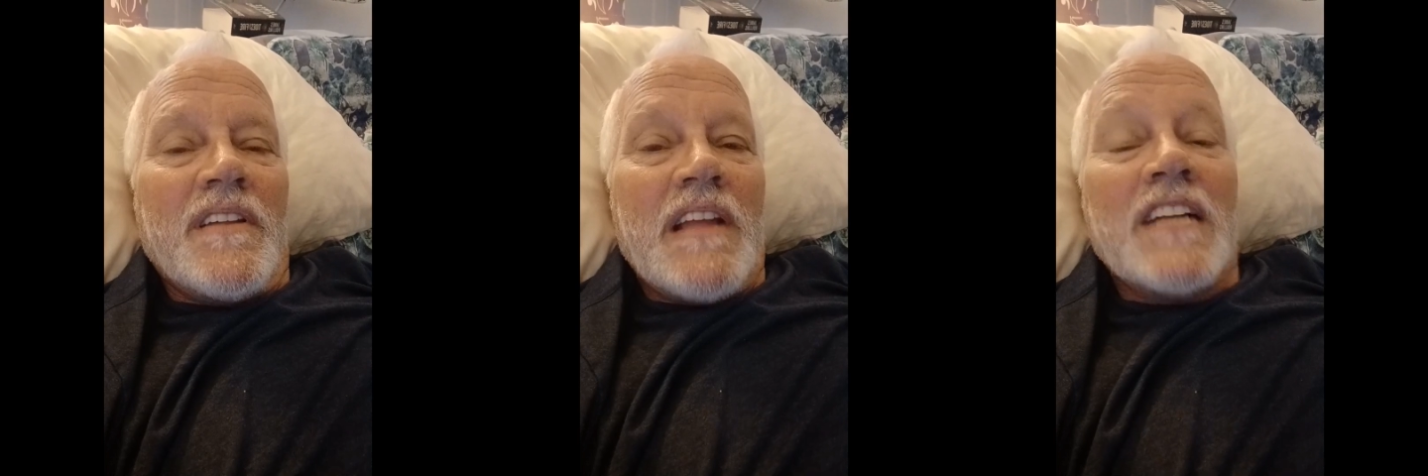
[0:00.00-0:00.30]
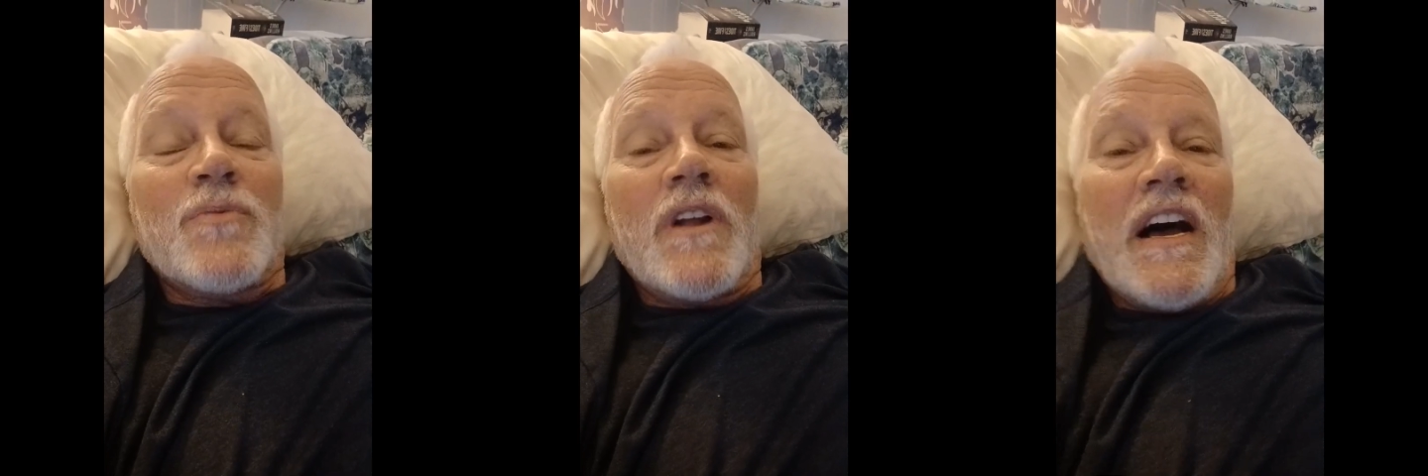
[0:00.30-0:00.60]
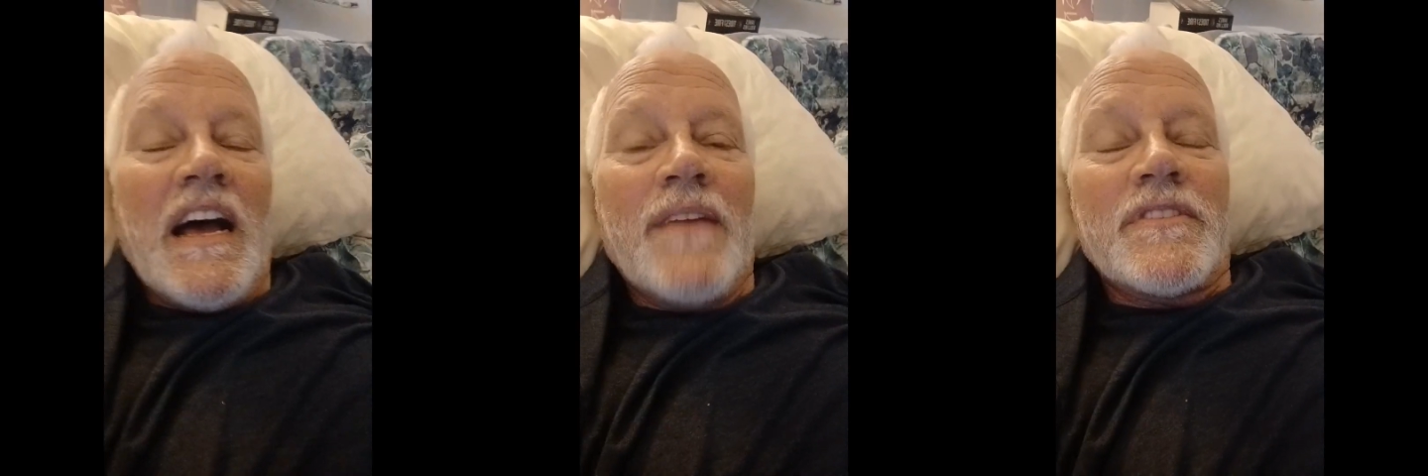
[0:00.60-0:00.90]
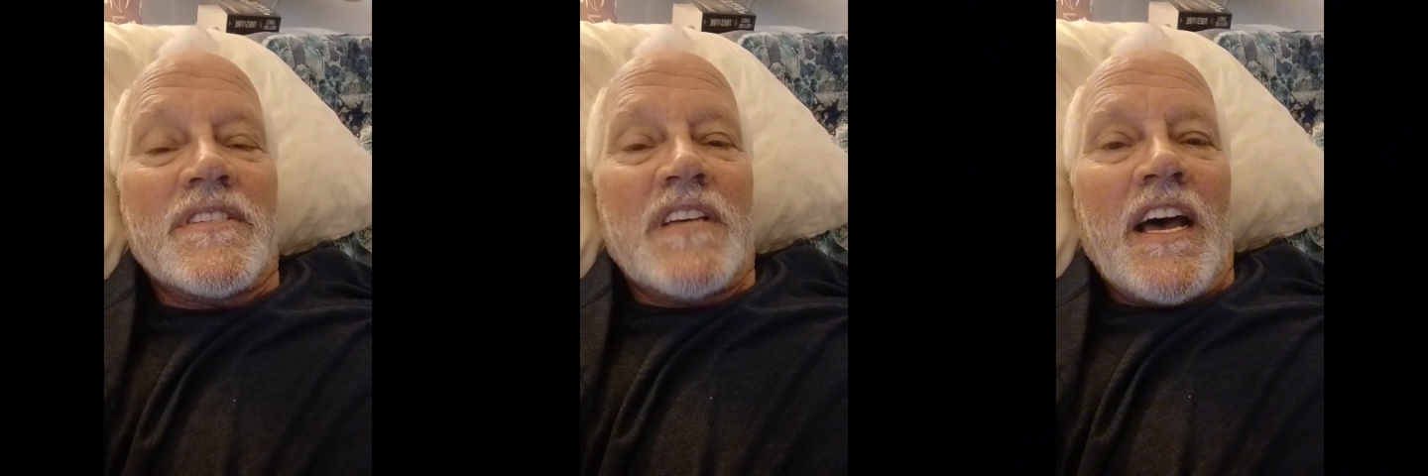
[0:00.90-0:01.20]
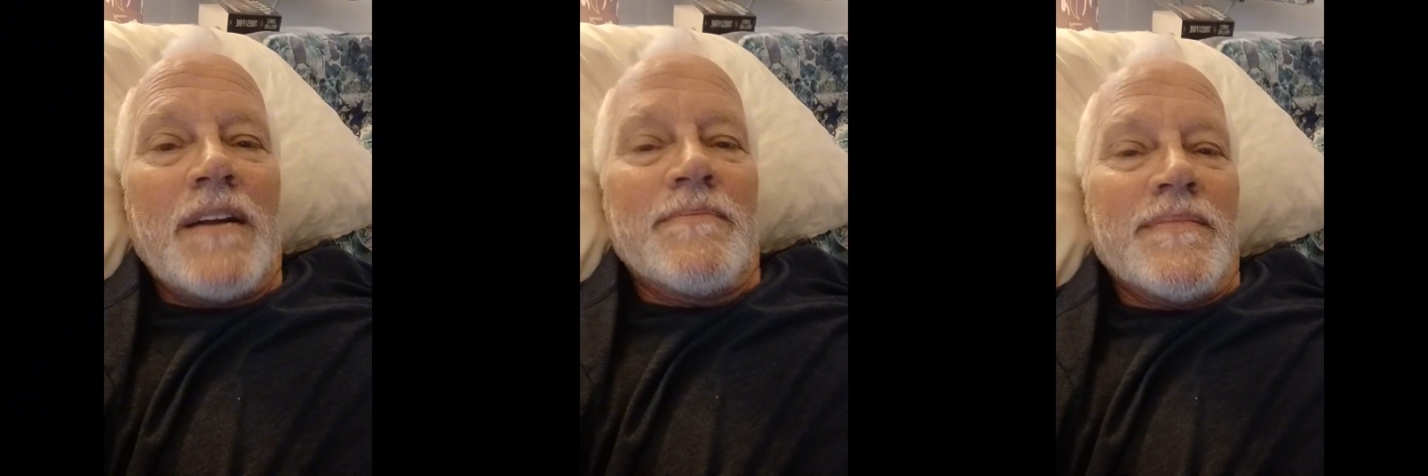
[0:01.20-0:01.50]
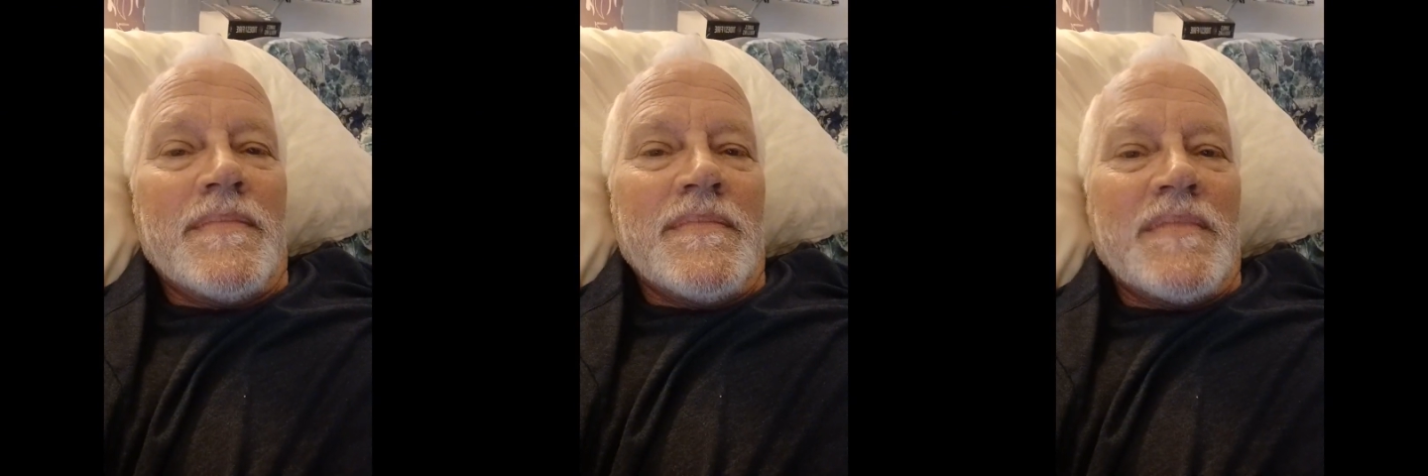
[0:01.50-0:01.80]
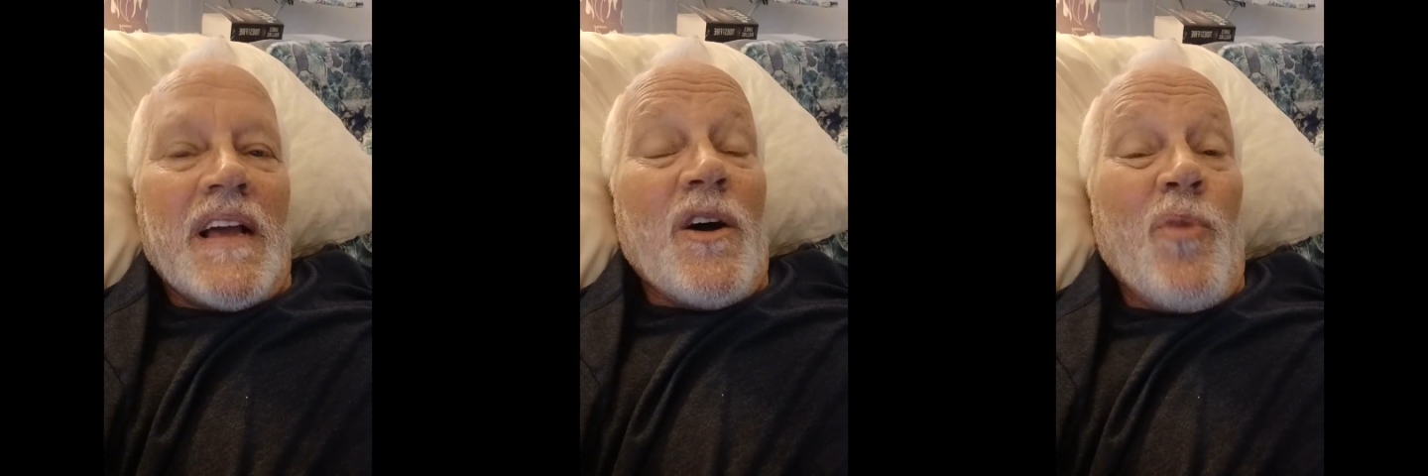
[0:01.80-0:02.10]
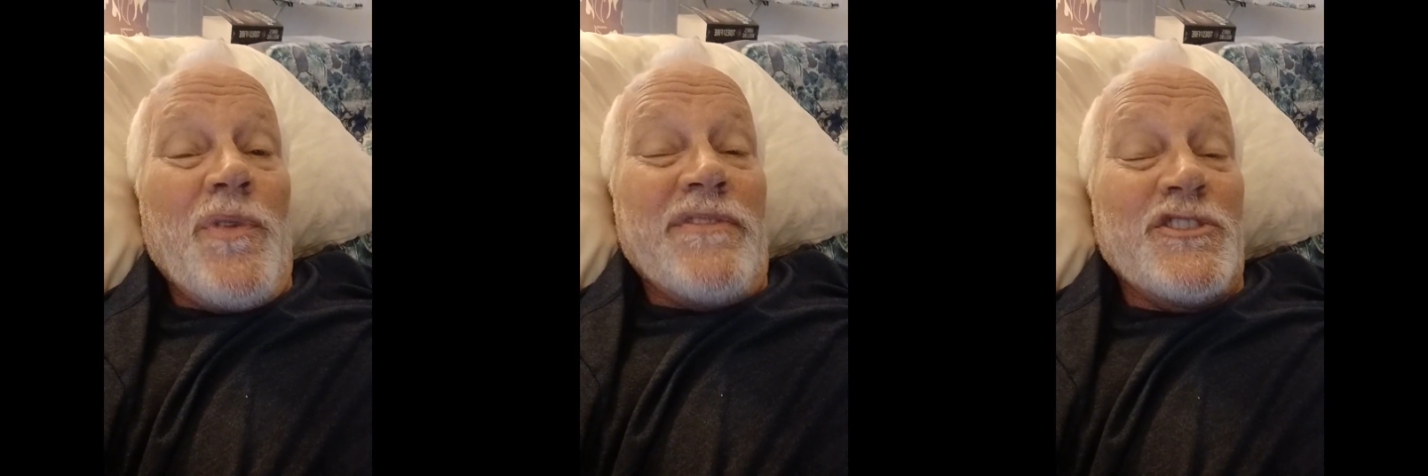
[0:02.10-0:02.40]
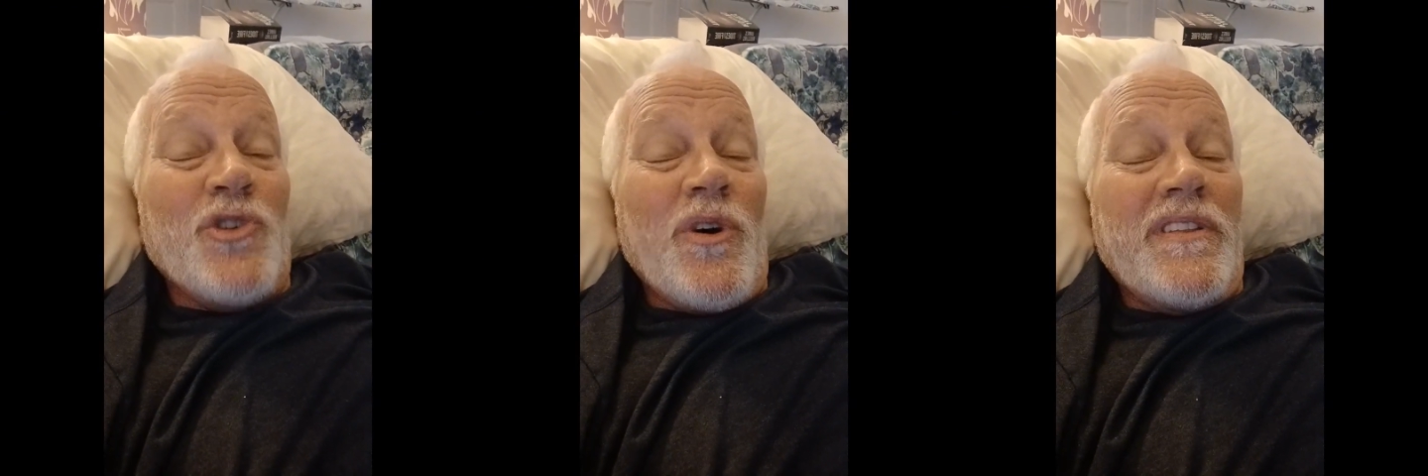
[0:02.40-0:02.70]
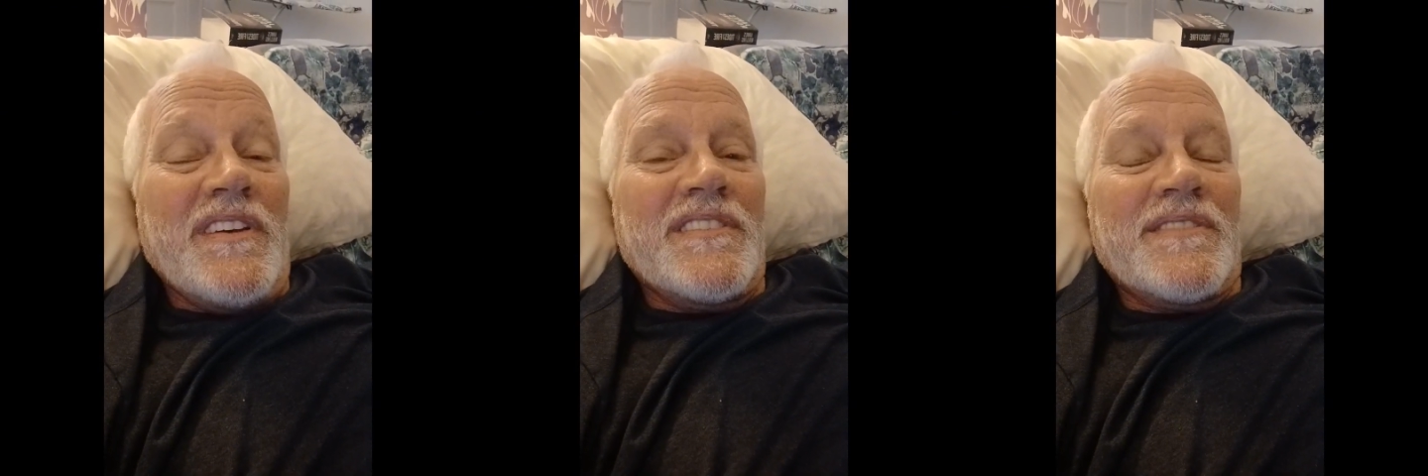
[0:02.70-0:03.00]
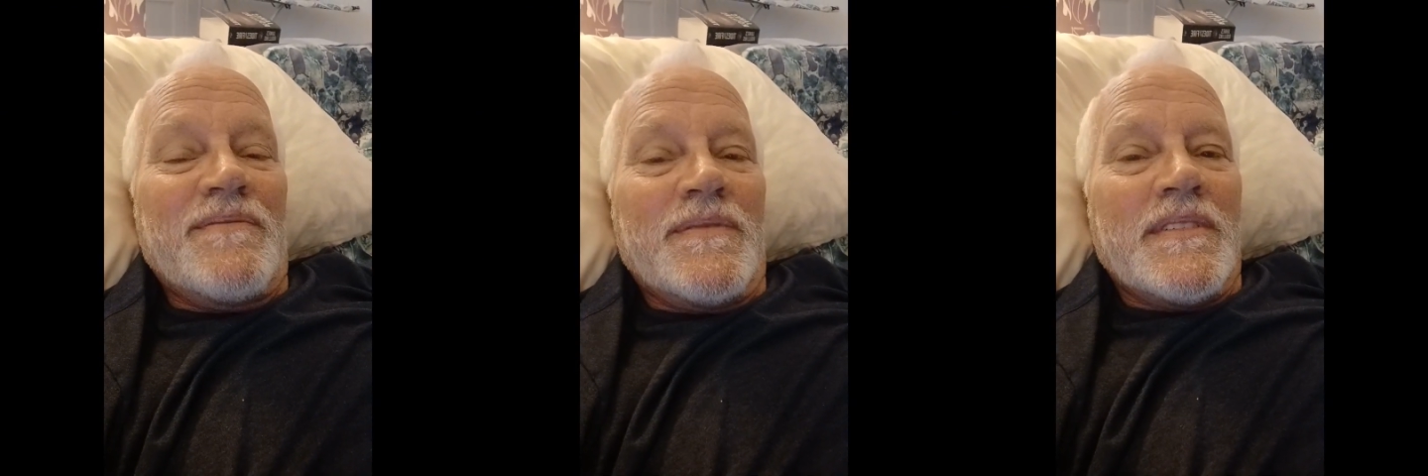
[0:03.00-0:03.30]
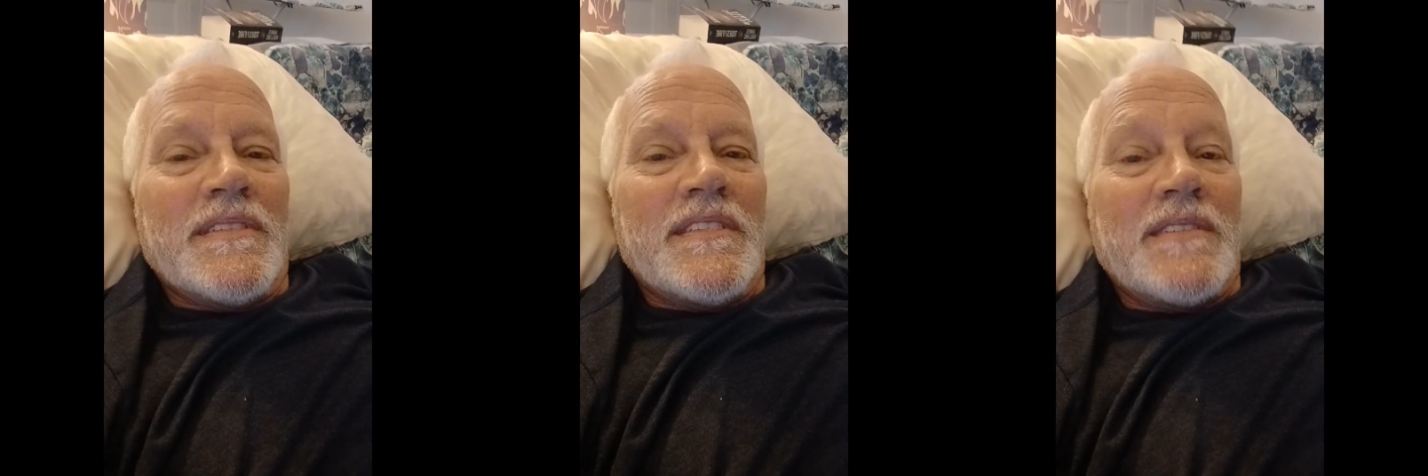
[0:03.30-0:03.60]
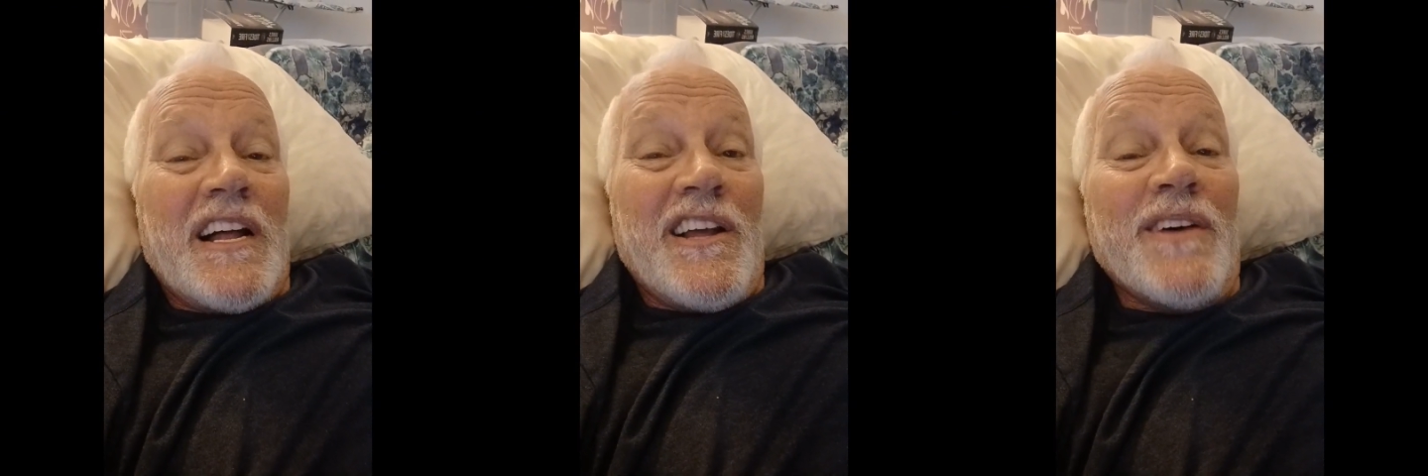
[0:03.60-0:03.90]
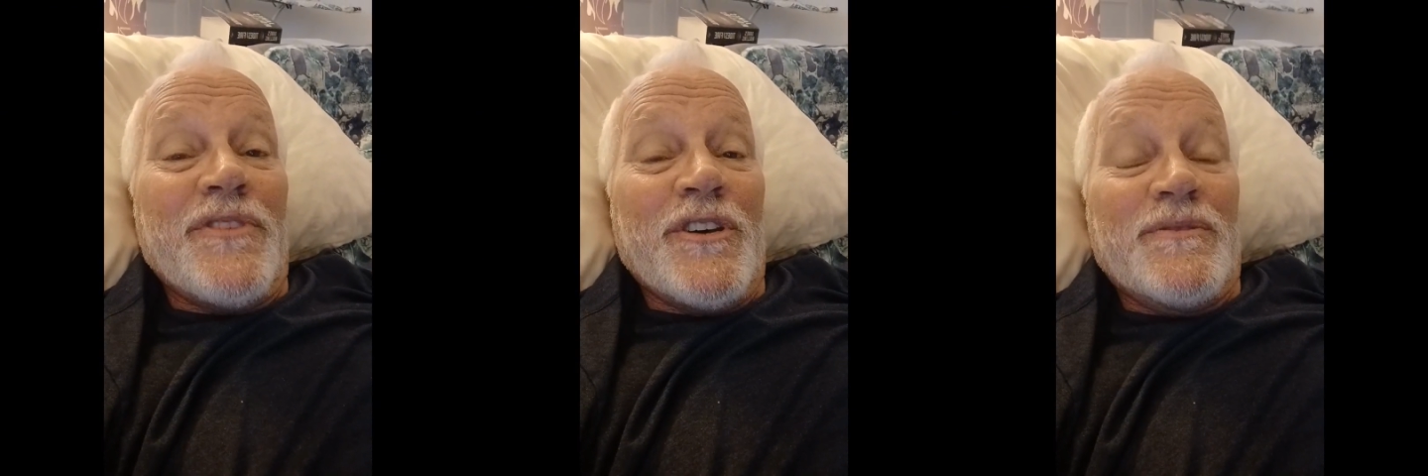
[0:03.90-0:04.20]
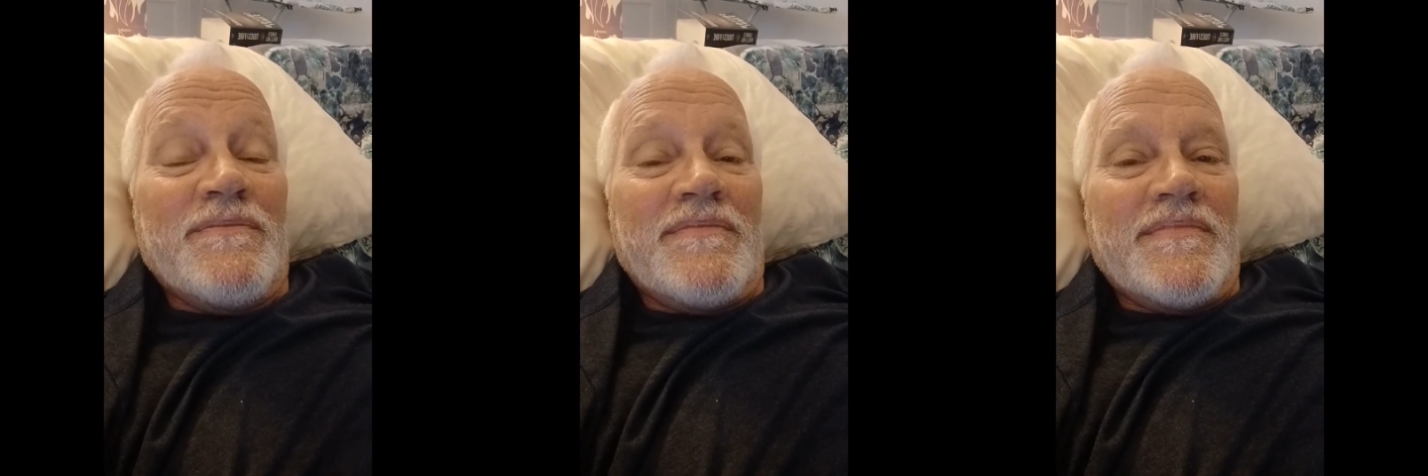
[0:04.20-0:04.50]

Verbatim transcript: that's what I have to say. I hope you've enjoyed this. I love you.